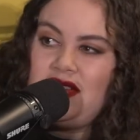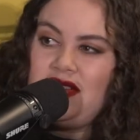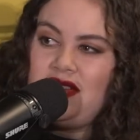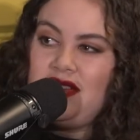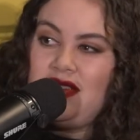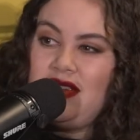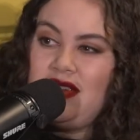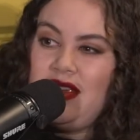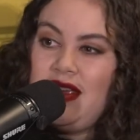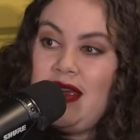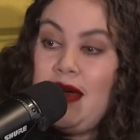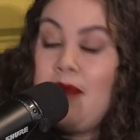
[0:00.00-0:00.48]

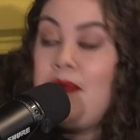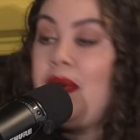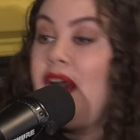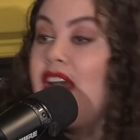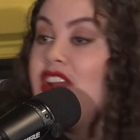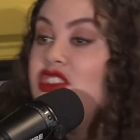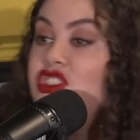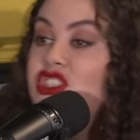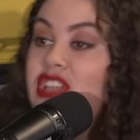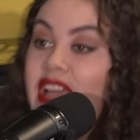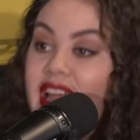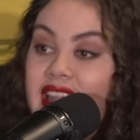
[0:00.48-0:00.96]
Yeah.
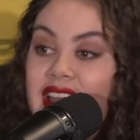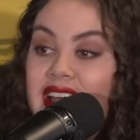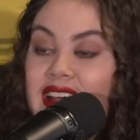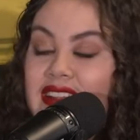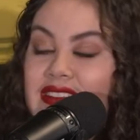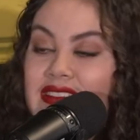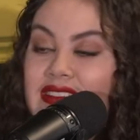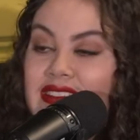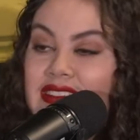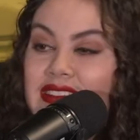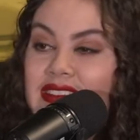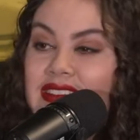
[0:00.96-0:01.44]
But shout
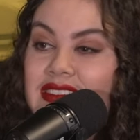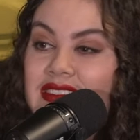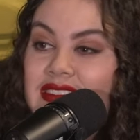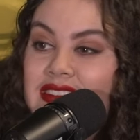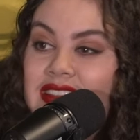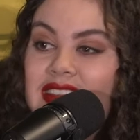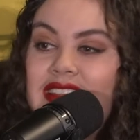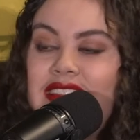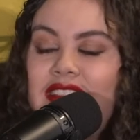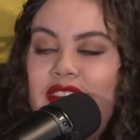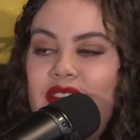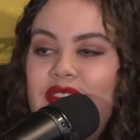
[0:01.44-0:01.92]
outs
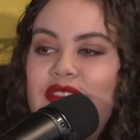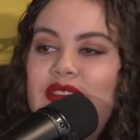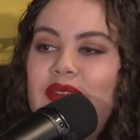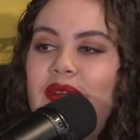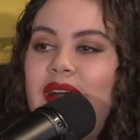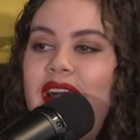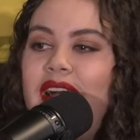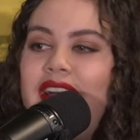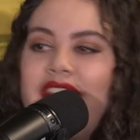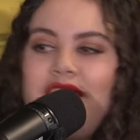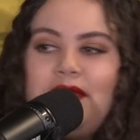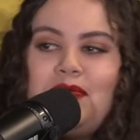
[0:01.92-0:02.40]
to those who
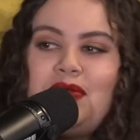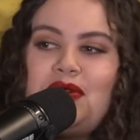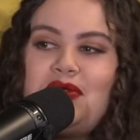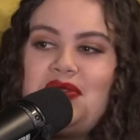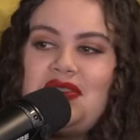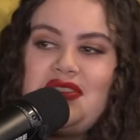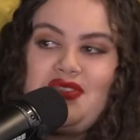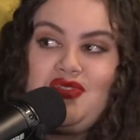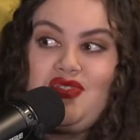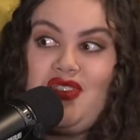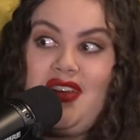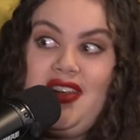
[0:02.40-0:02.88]
are in the
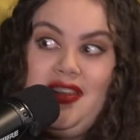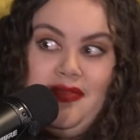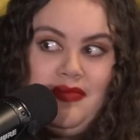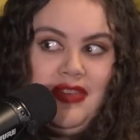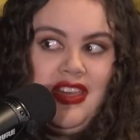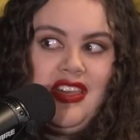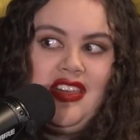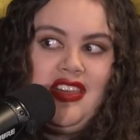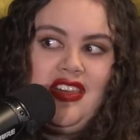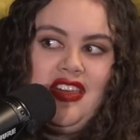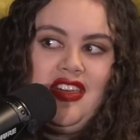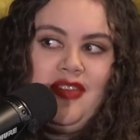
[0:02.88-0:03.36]
building trying to
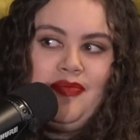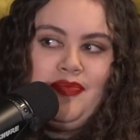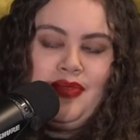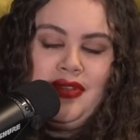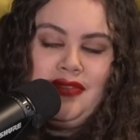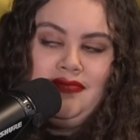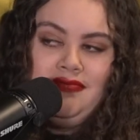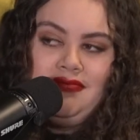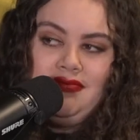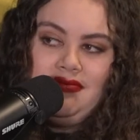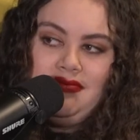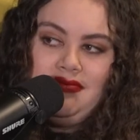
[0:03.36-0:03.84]
make it happen.